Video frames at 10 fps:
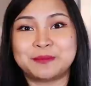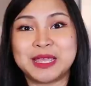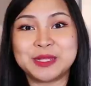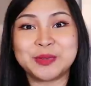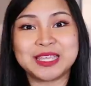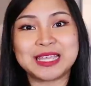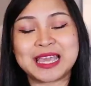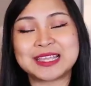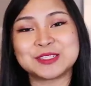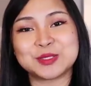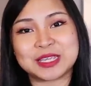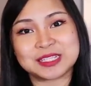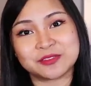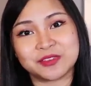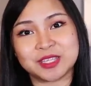By the way guys,
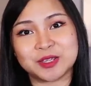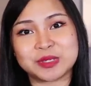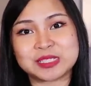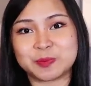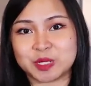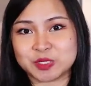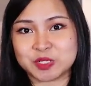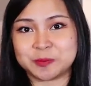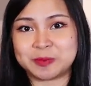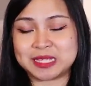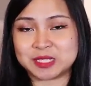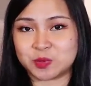today's video is sponsored by